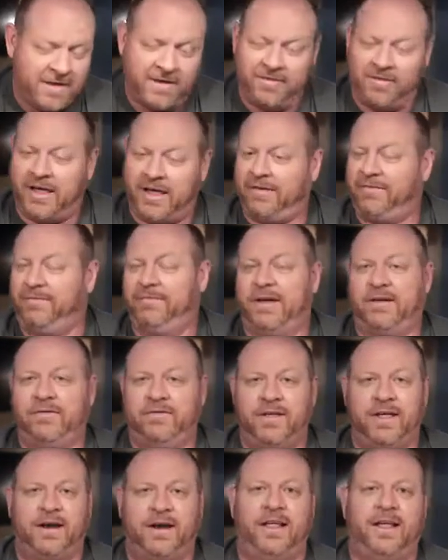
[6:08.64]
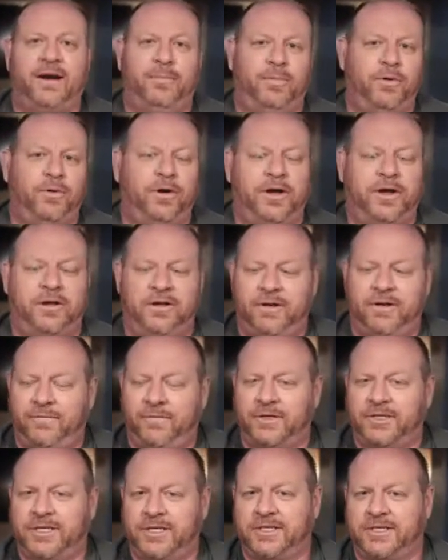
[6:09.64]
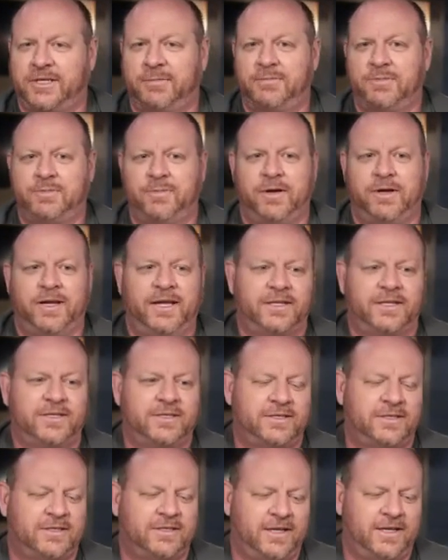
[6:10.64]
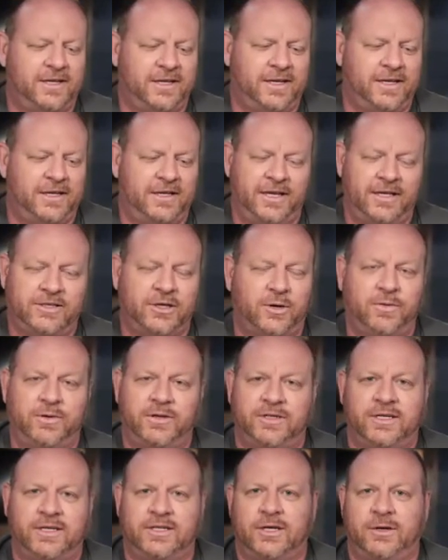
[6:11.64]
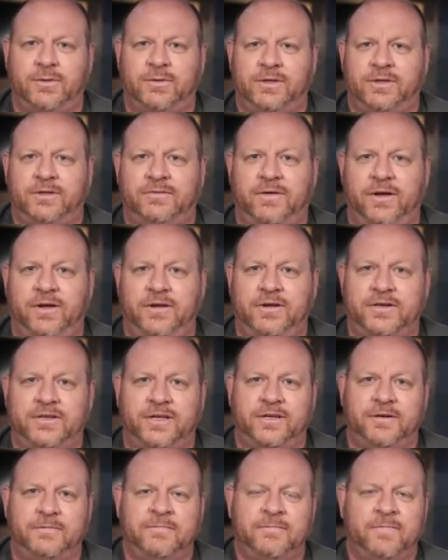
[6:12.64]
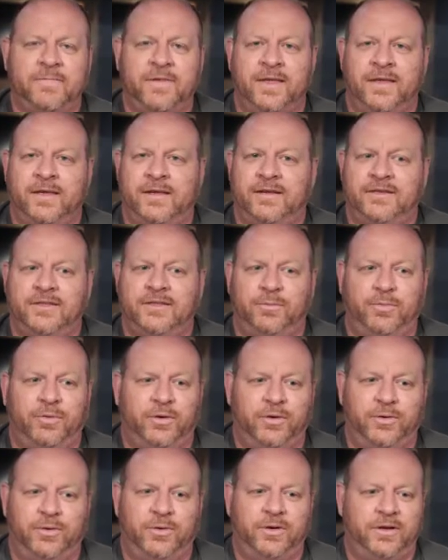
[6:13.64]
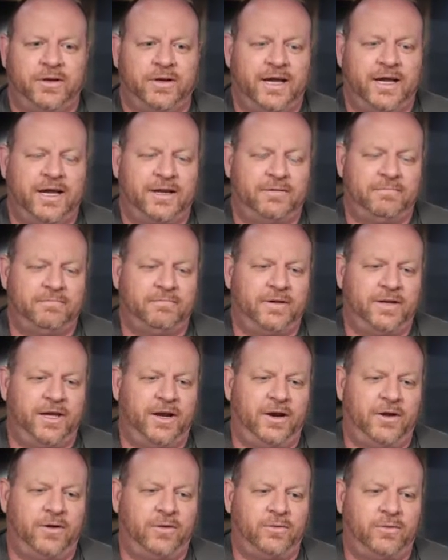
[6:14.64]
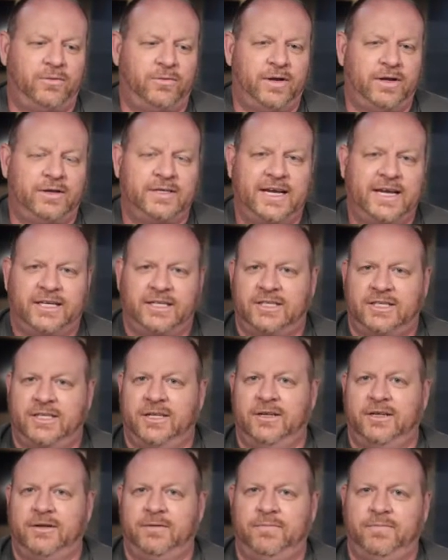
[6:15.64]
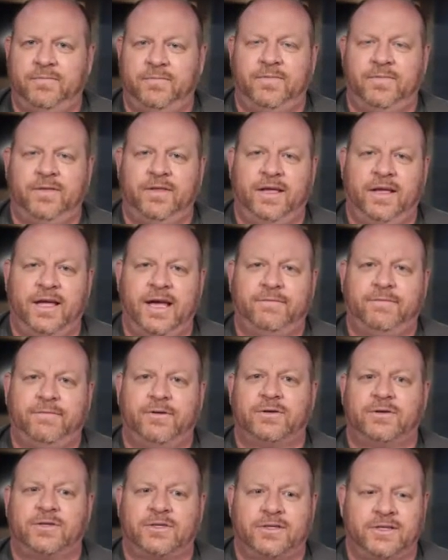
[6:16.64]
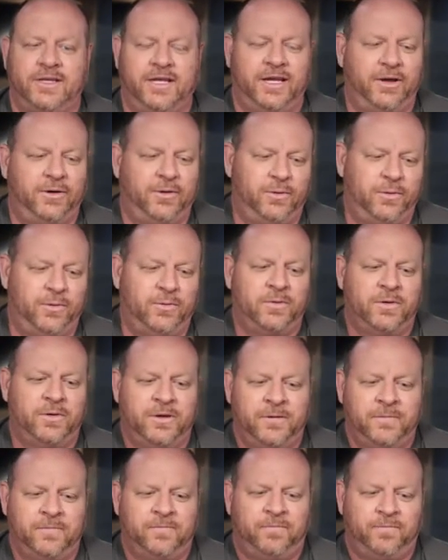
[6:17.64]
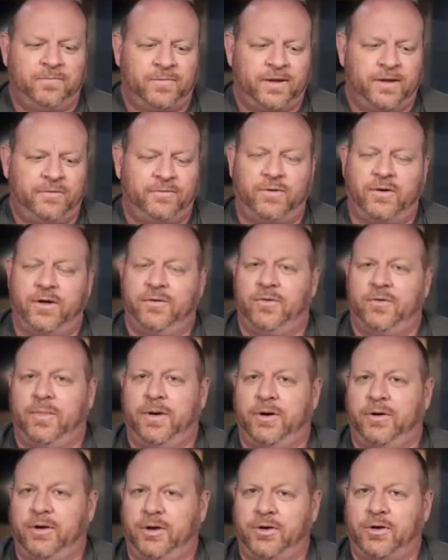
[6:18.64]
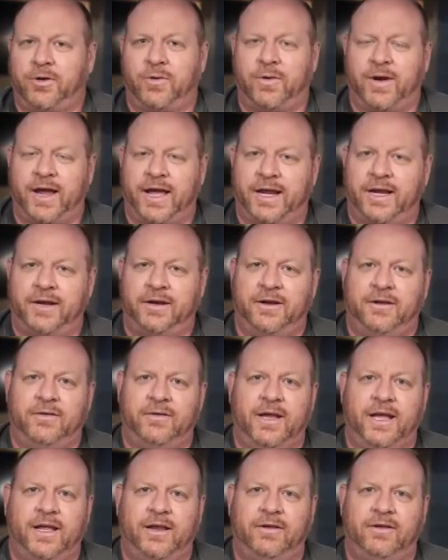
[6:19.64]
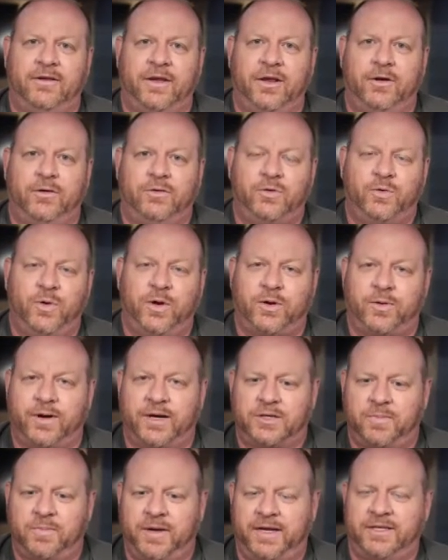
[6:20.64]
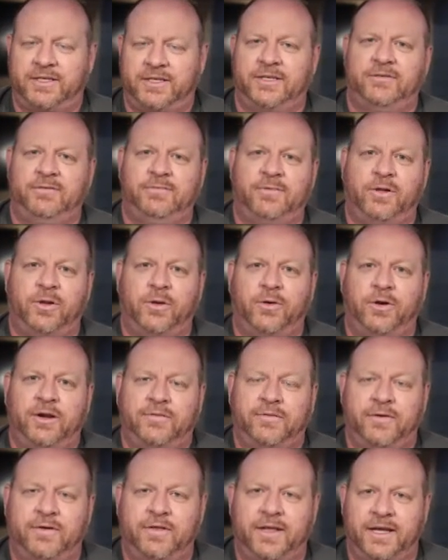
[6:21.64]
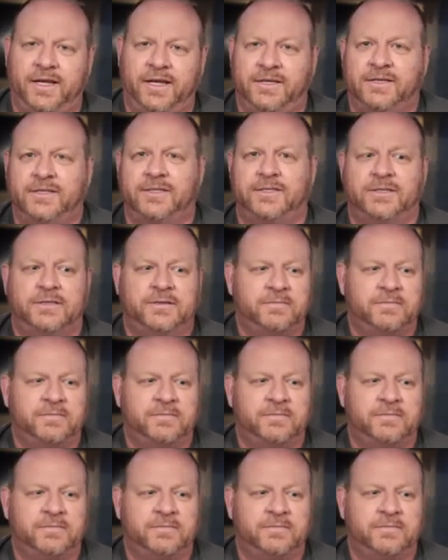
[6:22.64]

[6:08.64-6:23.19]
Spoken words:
I've done a lot of brewing on different systems, but it's always fun to brew and taste the efforts of the beer you created, and tweak recipes and learn different things,